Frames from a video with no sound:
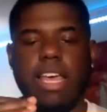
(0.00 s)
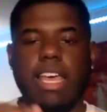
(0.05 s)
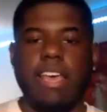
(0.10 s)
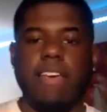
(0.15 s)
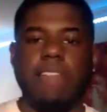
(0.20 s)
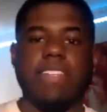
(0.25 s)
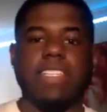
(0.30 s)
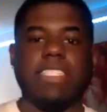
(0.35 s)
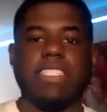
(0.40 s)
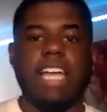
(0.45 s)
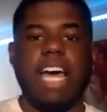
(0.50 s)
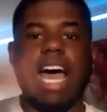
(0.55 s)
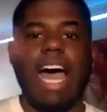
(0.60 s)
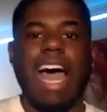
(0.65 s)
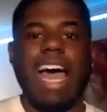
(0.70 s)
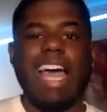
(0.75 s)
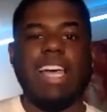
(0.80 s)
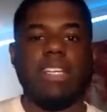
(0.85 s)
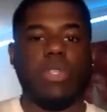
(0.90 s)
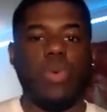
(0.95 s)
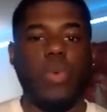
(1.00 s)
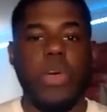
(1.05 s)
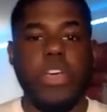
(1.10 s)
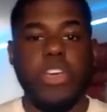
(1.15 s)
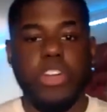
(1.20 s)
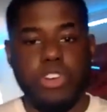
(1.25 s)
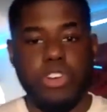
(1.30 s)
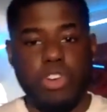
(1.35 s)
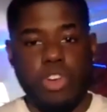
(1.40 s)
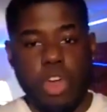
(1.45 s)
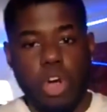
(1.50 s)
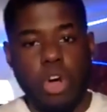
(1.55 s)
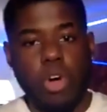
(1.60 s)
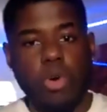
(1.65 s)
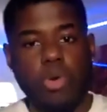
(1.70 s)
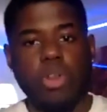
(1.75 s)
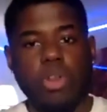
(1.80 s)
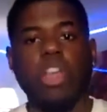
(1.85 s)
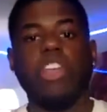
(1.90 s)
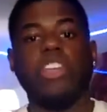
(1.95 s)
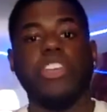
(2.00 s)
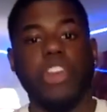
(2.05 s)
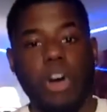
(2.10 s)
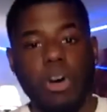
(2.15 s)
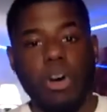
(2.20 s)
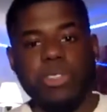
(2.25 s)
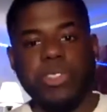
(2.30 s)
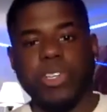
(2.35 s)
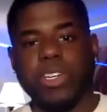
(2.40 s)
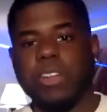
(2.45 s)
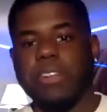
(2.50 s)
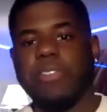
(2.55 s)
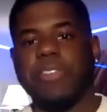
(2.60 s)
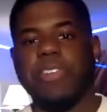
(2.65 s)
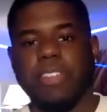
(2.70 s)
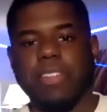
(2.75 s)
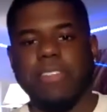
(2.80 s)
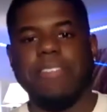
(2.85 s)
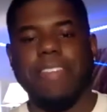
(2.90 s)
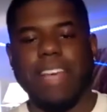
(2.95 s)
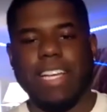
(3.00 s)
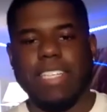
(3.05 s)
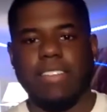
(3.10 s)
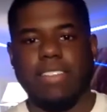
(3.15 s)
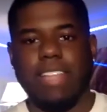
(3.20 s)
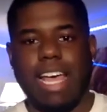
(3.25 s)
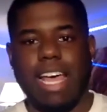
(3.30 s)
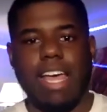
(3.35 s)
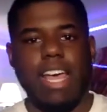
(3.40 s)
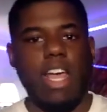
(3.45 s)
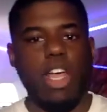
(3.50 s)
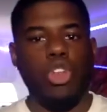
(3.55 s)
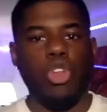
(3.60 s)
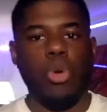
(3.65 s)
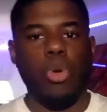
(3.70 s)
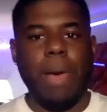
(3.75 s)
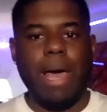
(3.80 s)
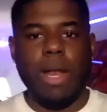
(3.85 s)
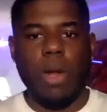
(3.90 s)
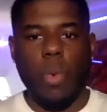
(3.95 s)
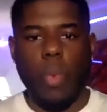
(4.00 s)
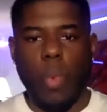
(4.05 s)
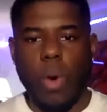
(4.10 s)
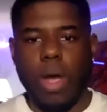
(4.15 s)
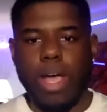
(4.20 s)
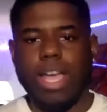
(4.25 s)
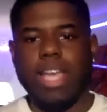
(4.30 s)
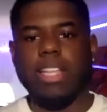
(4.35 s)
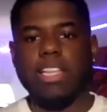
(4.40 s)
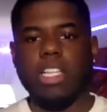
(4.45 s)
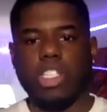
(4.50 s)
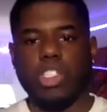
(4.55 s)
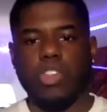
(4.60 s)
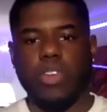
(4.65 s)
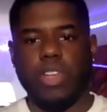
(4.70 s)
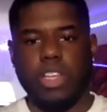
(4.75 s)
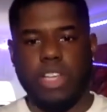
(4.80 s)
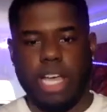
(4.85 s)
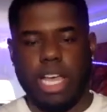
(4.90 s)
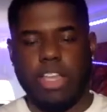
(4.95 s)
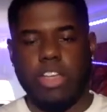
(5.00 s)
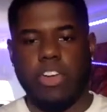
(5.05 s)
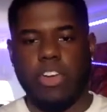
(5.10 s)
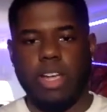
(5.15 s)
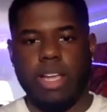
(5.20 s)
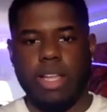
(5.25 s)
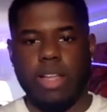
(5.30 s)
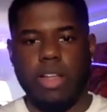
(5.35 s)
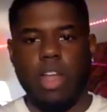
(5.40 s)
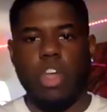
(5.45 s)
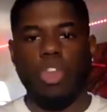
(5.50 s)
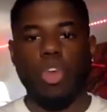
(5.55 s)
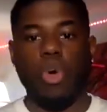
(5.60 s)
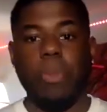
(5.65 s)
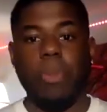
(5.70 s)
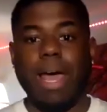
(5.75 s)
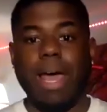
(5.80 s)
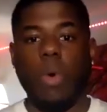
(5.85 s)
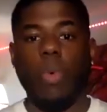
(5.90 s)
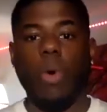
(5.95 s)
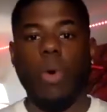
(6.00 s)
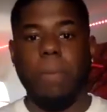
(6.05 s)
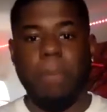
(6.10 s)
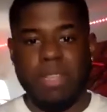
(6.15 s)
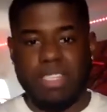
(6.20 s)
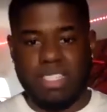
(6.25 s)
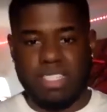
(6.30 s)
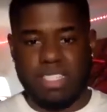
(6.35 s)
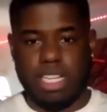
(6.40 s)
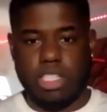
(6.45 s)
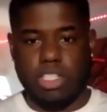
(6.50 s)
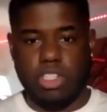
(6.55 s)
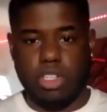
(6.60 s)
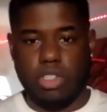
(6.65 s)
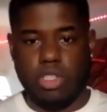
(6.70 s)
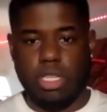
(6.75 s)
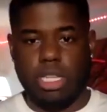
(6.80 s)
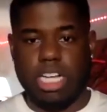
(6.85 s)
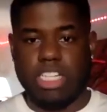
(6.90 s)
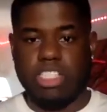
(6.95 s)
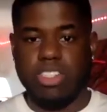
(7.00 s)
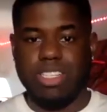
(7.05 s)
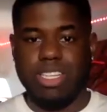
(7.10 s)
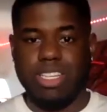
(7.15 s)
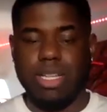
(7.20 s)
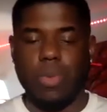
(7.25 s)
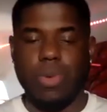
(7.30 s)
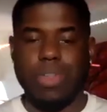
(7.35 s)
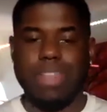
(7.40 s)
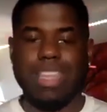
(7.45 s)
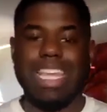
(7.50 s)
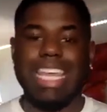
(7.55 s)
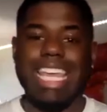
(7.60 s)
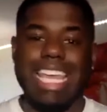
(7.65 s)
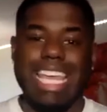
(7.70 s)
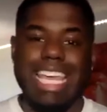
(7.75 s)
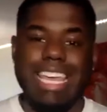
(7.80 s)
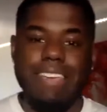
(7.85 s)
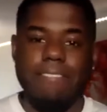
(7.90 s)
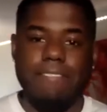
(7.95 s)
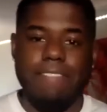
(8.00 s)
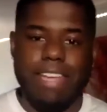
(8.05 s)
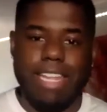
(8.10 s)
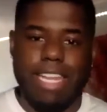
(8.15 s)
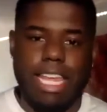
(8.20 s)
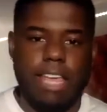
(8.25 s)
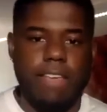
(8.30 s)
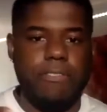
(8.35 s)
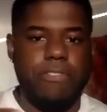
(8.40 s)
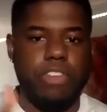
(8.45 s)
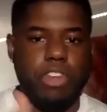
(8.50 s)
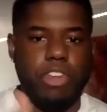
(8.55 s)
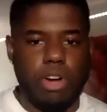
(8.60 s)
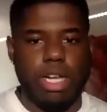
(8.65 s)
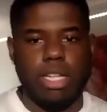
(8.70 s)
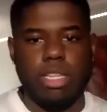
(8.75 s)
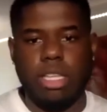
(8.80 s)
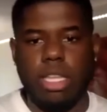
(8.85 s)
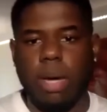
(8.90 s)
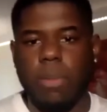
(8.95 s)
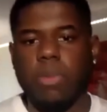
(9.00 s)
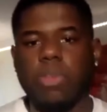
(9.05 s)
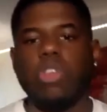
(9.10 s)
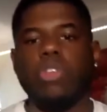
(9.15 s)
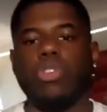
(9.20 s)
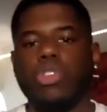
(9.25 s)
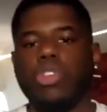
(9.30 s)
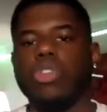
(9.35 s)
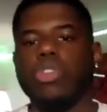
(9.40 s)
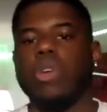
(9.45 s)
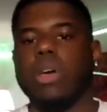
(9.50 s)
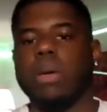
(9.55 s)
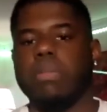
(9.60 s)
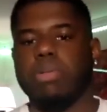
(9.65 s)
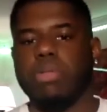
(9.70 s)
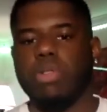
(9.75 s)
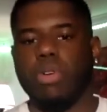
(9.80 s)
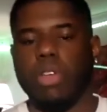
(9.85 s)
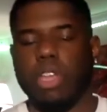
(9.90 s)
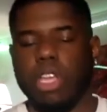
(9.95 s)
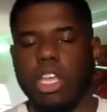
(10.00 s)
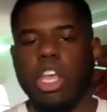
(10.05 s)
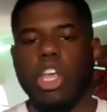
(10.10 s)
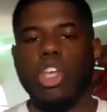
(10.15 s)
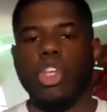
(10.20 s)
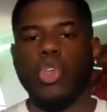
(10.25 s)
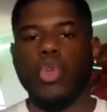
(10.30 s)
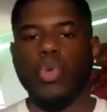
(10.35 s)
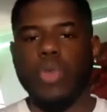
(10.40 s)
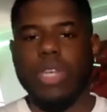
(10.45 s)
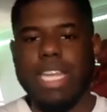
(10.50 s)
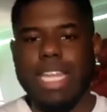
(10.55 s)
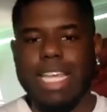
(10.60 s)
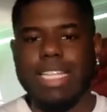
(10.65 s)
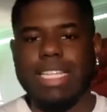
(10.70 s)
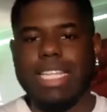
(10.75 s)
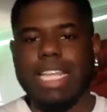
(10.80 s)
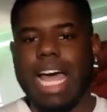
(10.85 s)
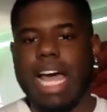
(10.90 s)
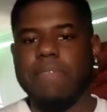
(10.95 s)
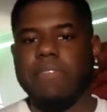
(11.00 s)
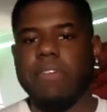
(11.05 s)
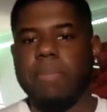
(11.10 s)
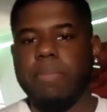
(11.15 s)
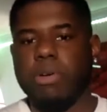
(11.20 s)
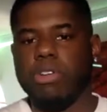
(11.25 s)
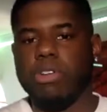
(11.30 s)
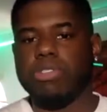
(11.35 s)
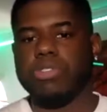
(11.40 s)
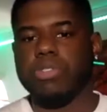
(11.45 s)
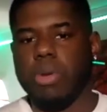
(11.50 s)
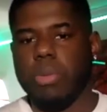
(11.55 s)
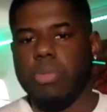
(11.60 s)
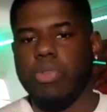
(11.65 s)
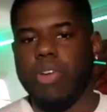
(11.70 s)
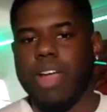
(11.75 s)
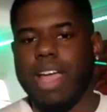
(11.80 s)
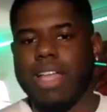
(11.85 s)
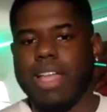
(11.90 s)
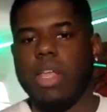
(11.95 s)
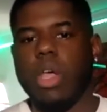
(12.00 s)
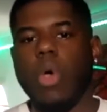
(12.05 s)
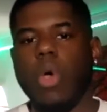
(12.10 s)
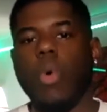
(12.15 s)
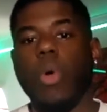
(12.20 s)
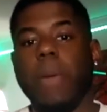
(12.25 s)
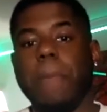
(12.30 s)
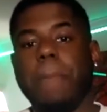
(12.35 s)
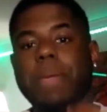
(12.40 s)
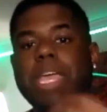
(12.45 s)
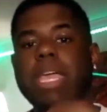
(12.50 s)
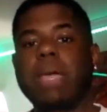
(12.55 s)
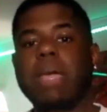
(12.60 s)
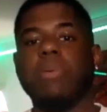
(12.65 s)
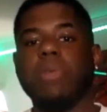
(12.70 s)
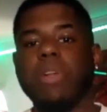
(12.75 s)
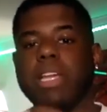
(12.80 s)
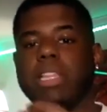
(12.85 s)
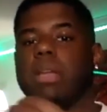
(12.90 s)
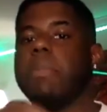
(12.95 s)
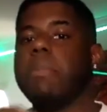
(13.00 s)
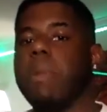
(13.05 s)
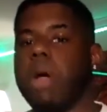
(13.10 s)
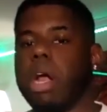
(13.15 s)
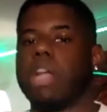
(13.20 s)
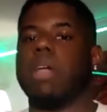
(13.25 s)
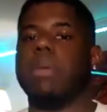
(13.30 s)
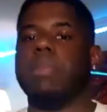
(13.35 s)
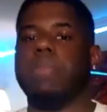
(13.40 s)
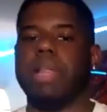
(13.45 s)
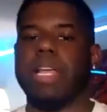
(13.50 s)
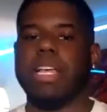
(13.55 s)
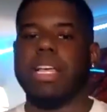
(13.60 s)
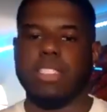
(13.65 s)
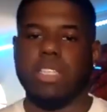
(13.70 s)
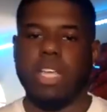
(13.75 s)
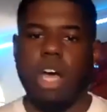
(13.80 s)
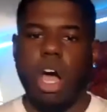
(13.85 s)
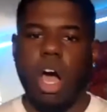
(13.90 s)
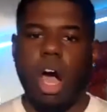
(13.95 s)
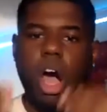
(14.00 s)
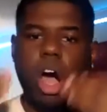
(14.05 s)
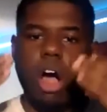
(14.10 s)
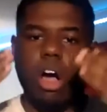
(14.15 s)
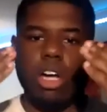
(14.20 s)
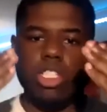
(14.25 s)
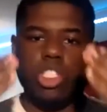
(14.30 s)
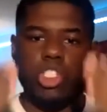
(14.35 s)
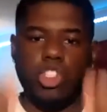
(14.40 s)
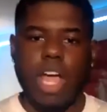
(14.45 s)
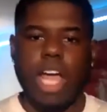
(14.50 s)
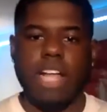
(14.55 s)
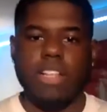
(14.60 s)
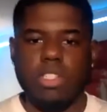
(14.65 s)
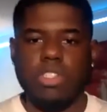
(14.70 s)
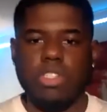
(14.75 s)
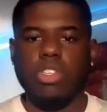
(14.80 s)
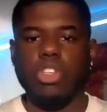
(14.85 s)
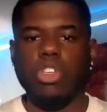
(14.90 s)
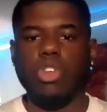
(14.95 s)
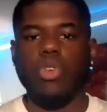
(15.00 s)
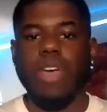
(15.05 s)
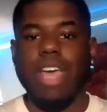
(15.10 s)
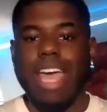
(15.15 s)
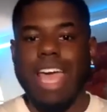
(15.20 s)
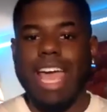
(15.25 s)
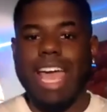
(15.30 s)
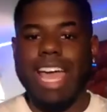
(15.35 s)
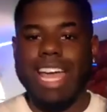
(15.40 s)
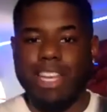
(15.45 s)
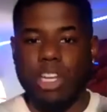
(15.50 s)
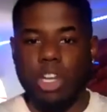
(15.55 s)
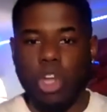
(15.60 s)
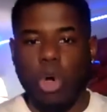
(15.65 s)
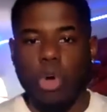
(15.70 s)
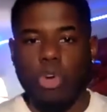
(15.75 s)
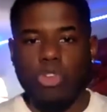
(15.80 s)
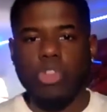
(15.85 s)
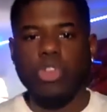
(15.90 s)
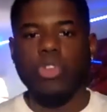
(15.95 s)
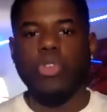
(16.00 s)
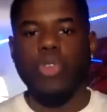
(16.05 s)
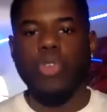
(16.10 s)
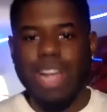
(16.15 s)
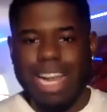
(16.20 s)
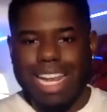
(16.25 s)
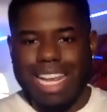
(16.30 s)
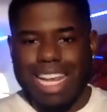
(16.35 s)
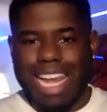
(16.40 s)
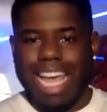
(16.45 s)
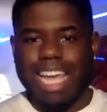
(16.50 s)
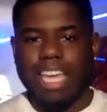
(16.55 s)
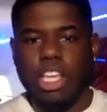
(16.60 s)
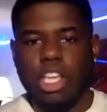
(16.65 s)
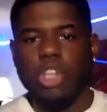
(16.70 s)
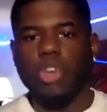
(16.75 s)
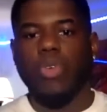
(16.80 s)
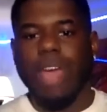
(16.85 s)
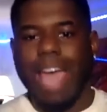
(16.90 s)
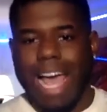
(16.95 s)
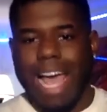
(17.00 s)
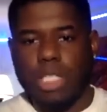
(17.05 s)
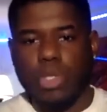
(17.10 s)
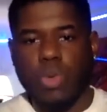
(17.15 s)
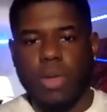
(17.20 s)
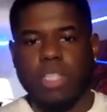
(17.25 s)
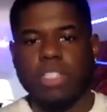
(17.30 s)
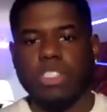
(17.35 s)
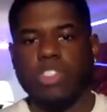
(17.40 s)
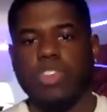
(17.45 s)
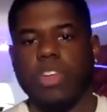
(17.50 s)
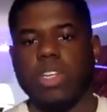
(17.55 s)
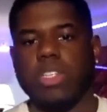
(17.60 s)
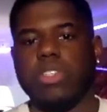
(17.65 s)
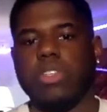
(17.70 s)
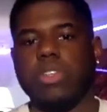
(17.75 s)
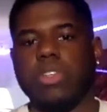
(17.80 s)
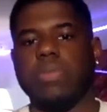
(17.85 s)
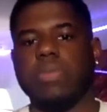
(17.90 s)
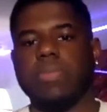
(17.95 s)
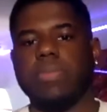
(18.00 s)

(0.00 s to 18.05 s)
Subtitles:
If it's the highest where you're known, you're also going to feel the effects of that. No matter what industry you're in, no matter what business that you're dealing with, even if you're a W-2 employee, you need to have a personal brand where people in the marketplace are attracted to you and know you, like you, as well as trust you.